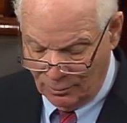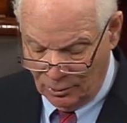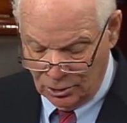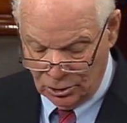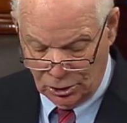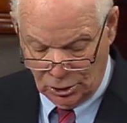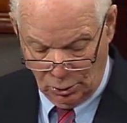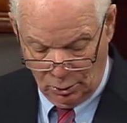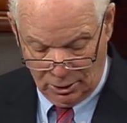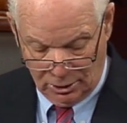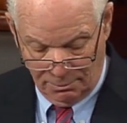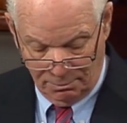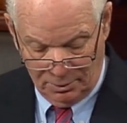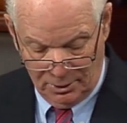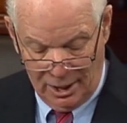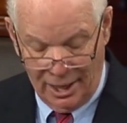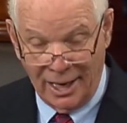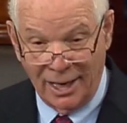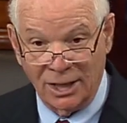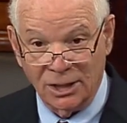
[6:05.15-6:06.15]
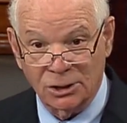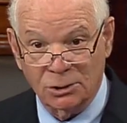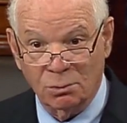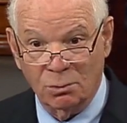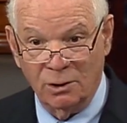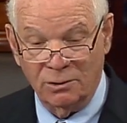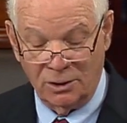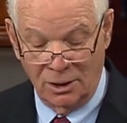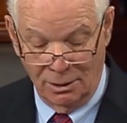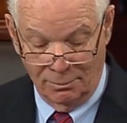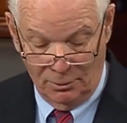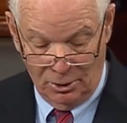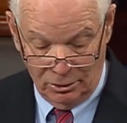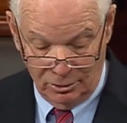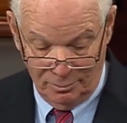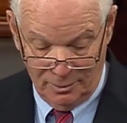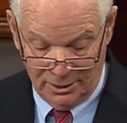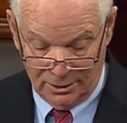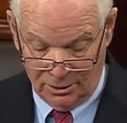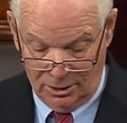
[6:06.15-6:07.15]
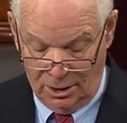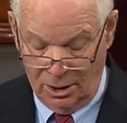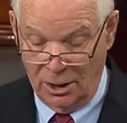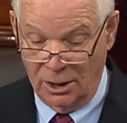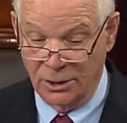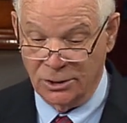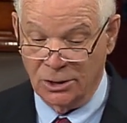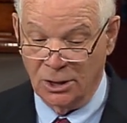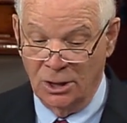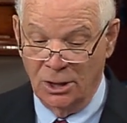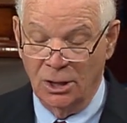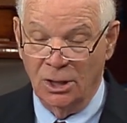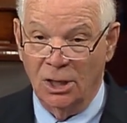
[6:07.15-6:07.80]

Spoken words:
will ensure compliance with the Emolument Clause